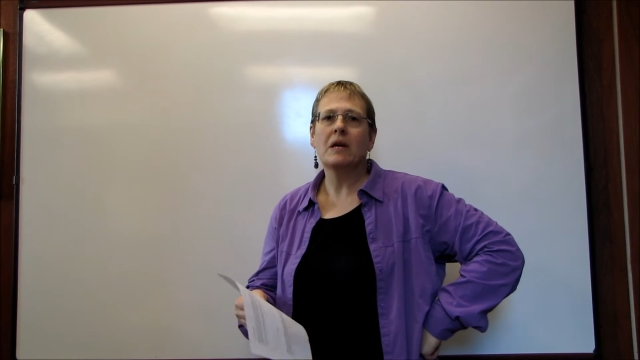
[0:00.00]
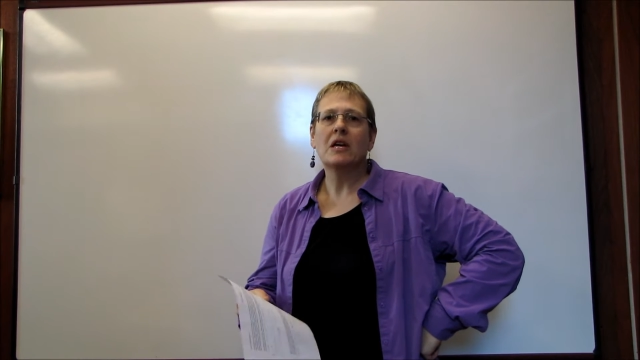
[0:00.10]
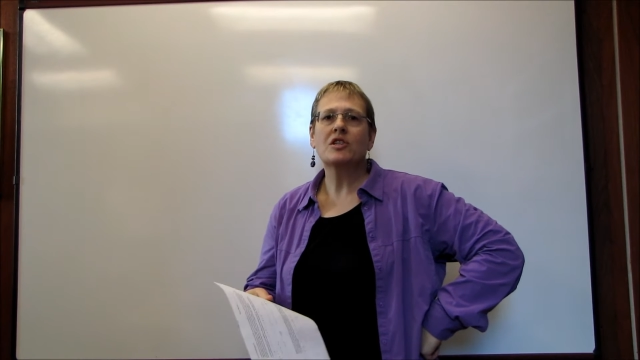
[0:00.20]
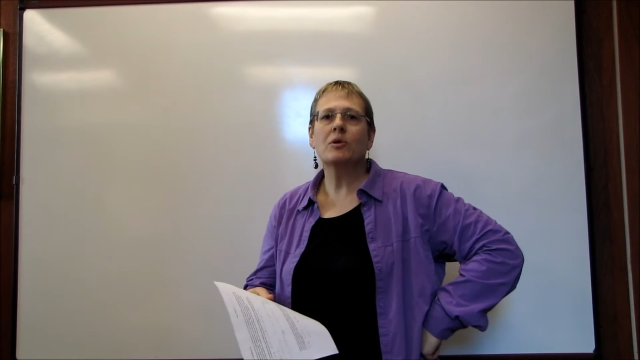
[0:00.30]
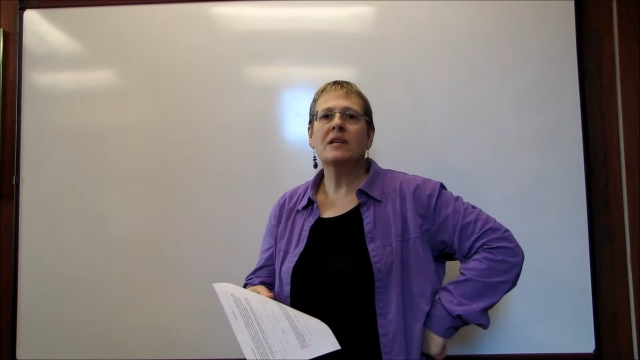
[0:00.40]

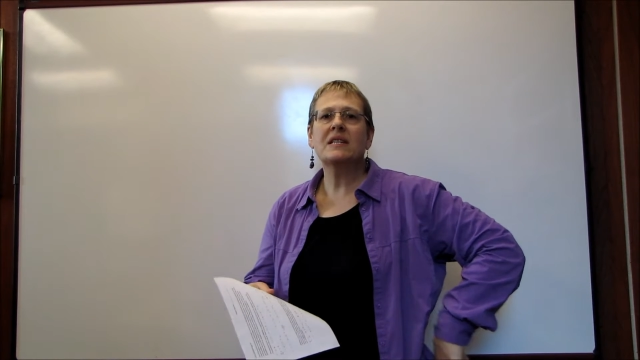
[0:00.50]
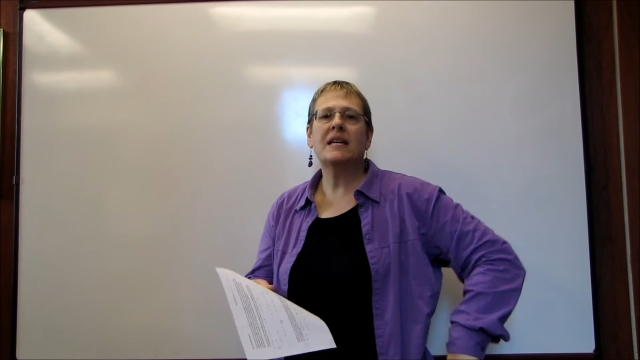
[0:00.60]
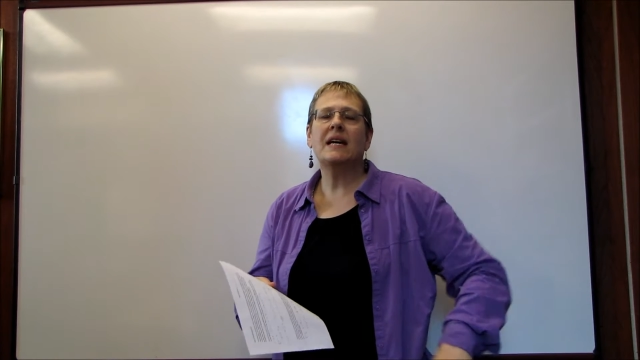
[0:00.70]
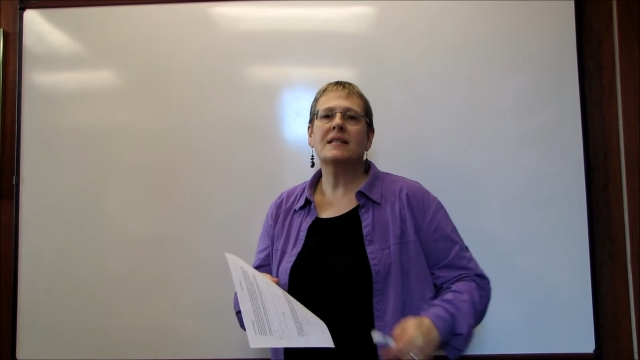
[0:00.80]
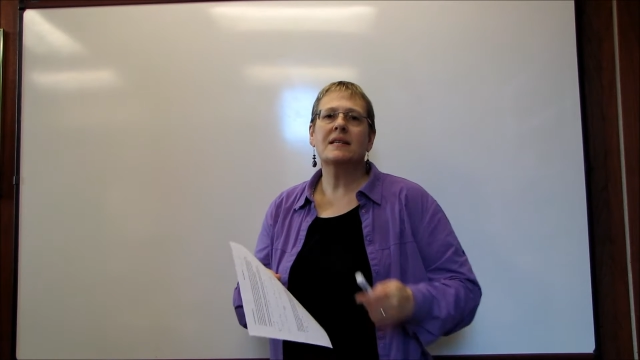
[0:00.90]
So in this
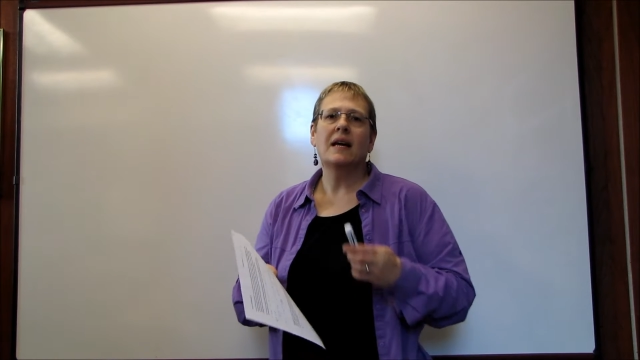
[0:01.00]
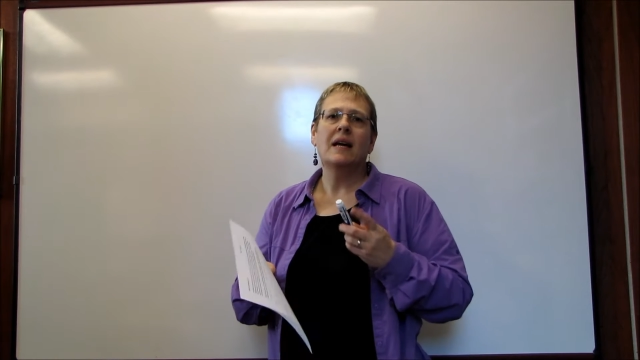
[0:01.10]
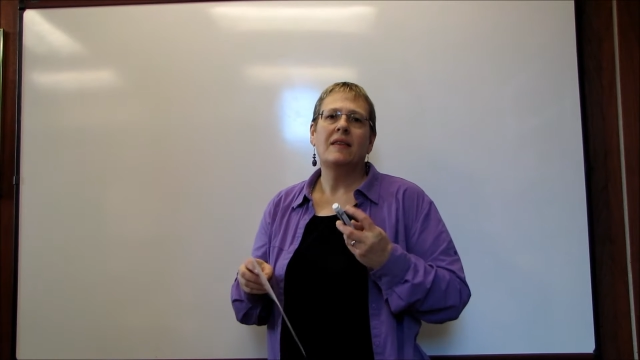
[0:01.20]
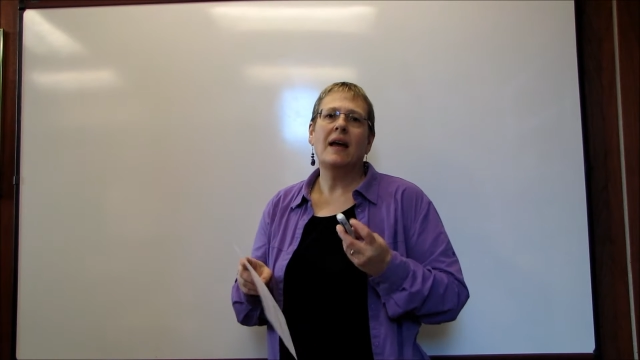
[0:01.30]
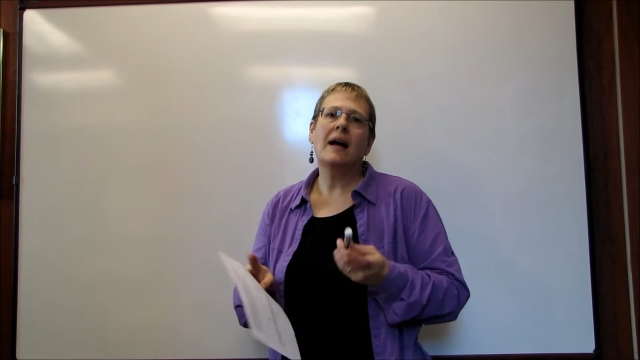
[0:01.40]
case,
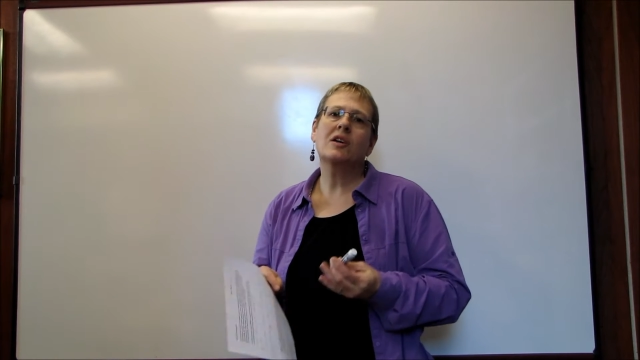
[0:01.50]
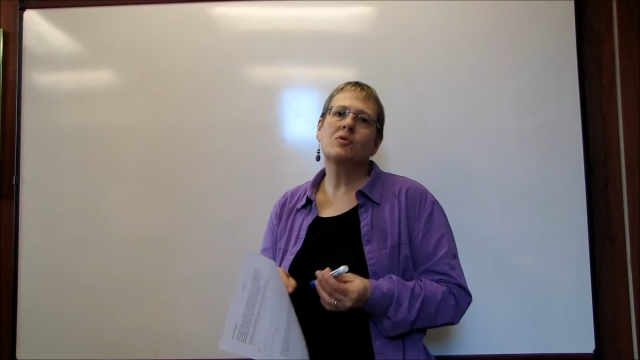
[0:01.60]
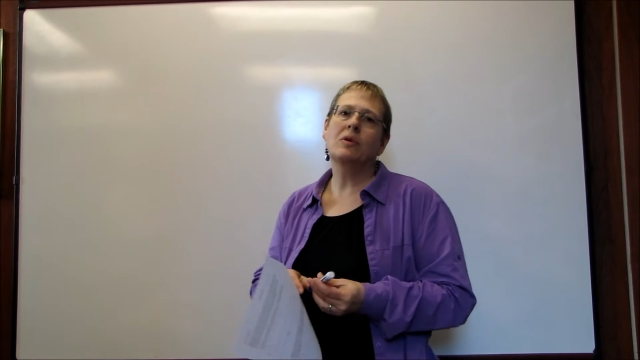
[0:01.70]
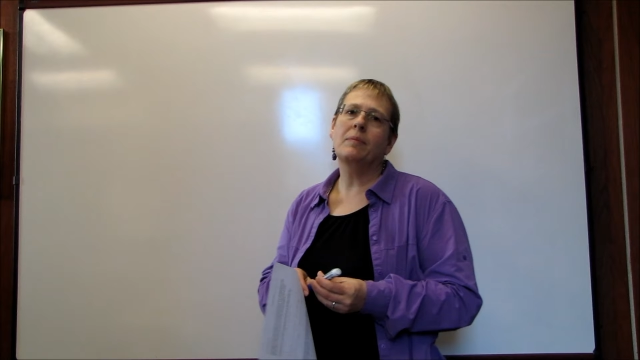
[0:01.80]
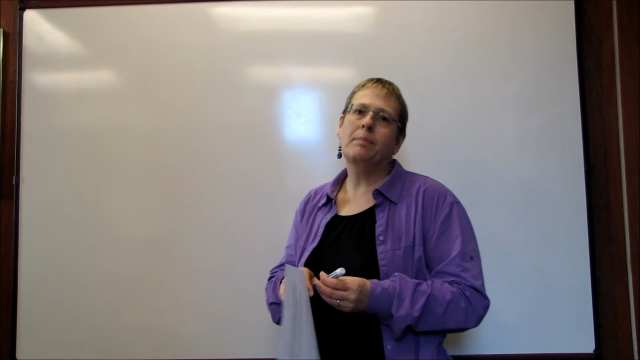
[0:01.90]
the
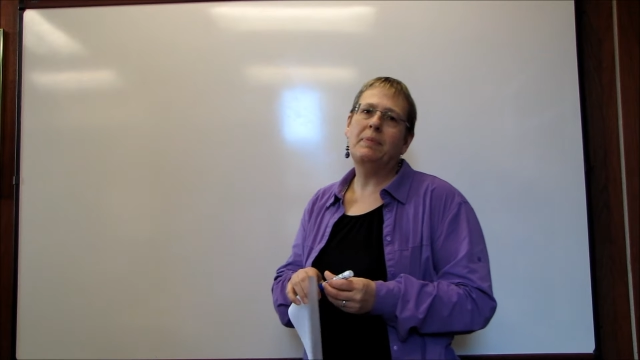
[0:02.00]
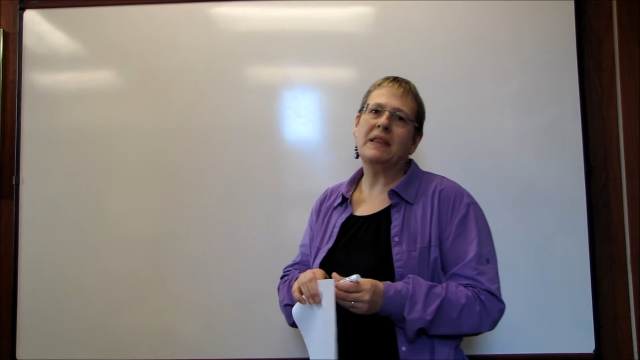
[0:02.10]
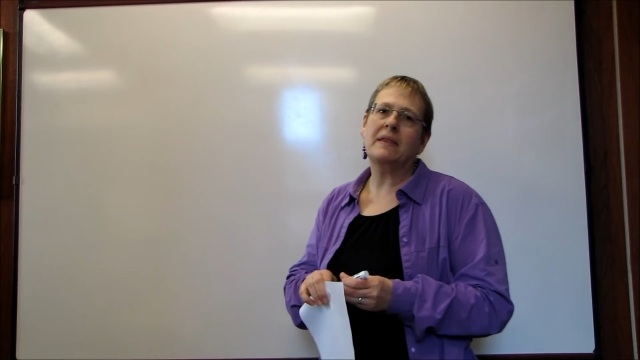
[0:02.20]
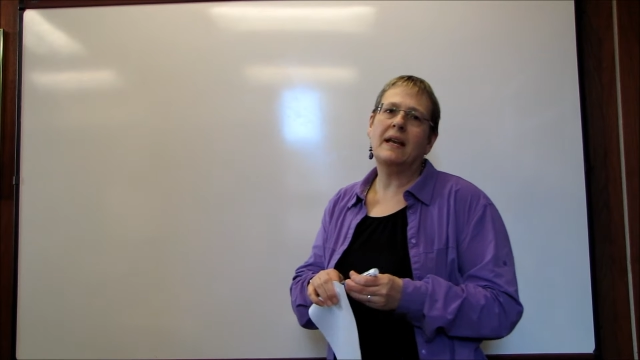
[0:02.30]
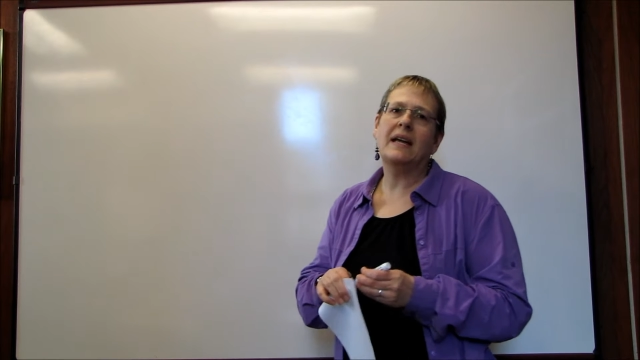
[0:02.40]
actual
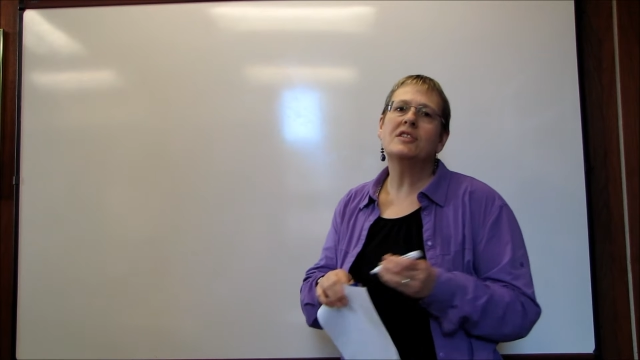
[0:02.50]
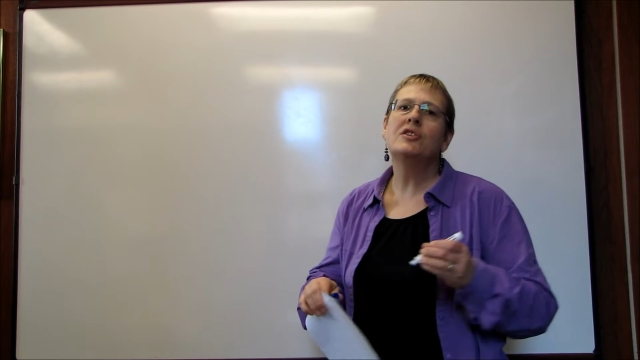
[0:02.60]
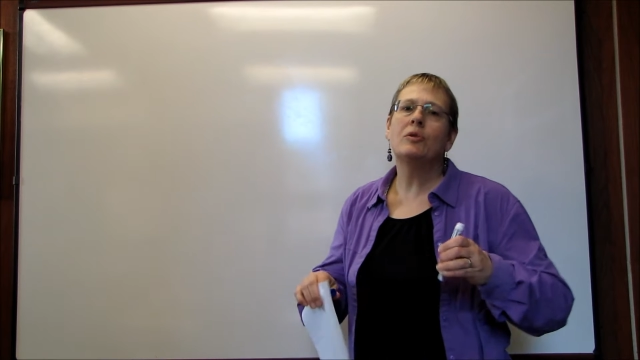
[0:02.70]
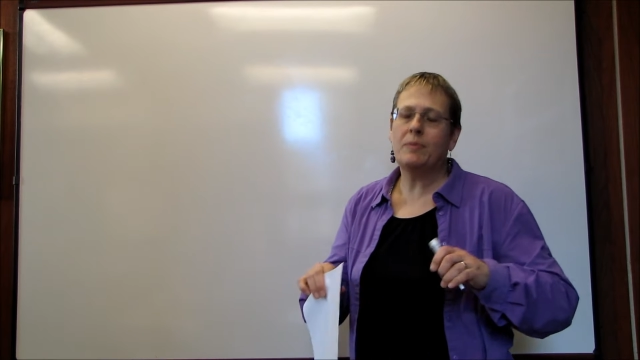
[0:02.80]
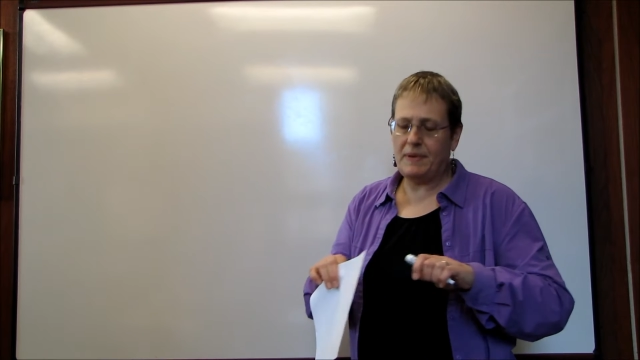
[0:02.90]
bit that had to
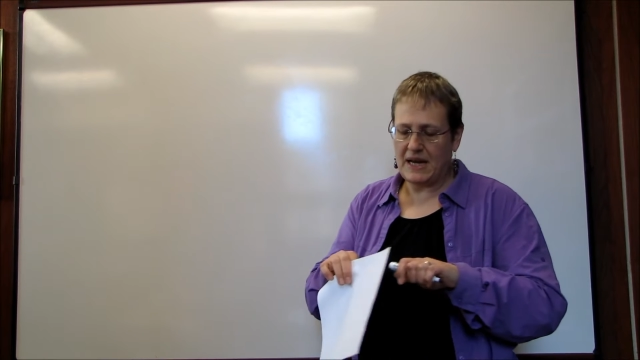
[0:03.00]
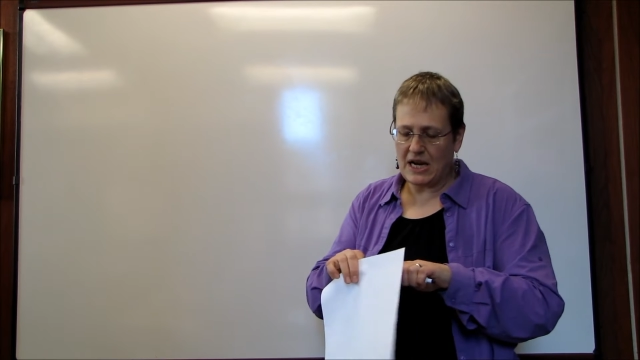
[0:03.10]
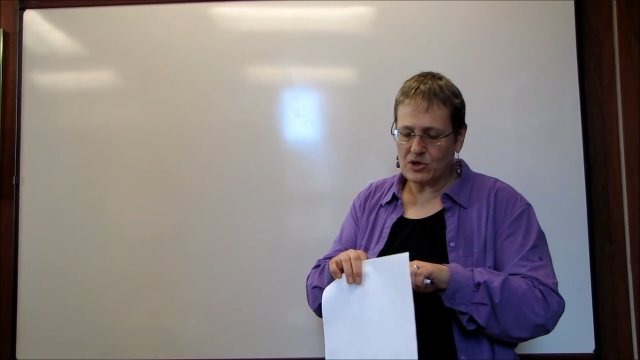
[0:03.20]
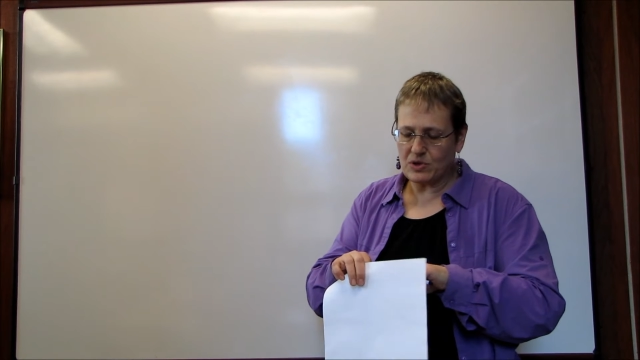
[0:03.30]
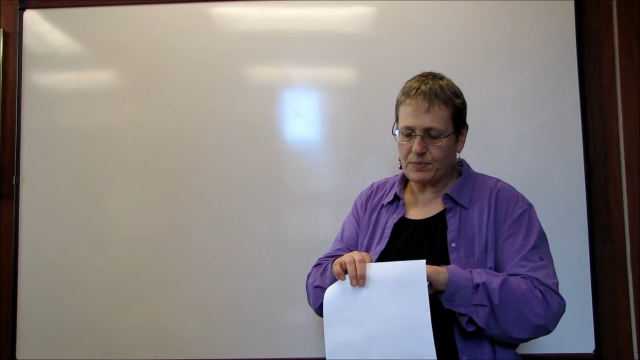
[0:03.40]
do with
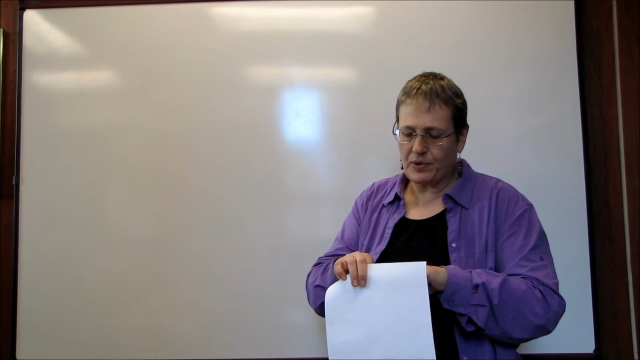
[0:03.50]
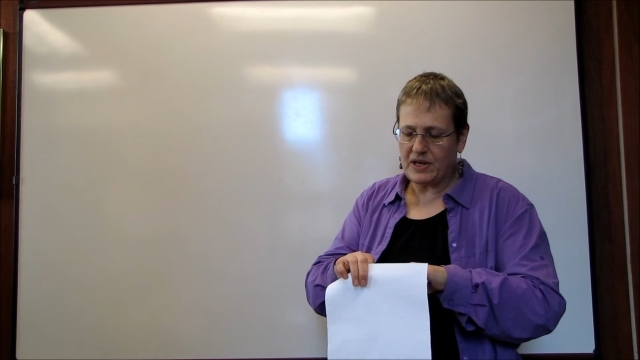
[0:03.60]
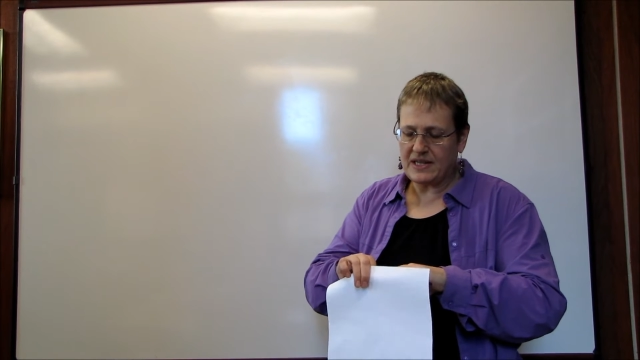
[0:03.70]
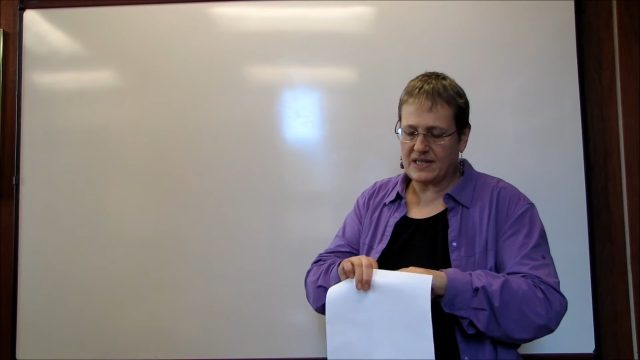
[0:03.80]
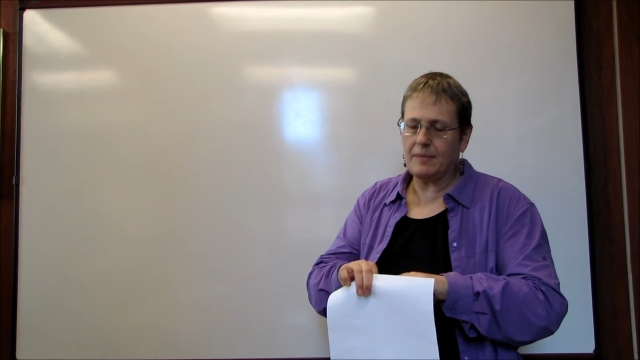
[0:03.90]
pH was
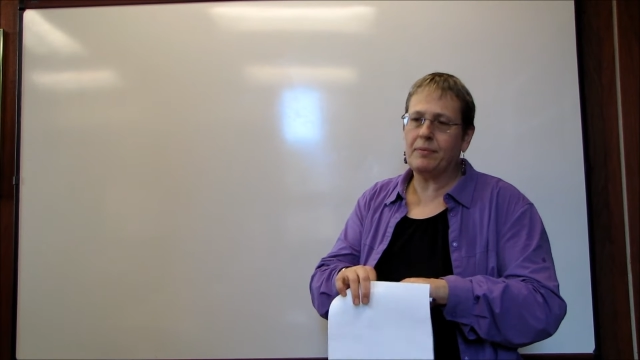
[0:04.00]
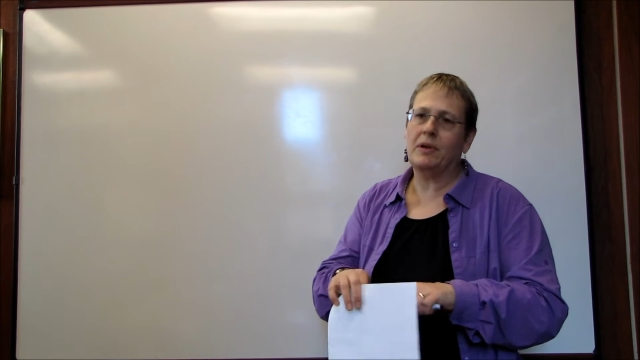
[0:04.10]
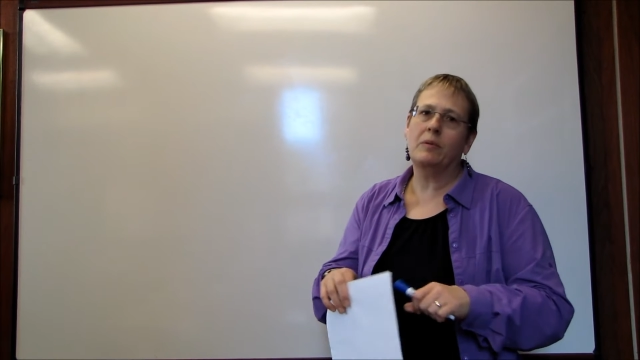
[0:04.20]
pretty simple.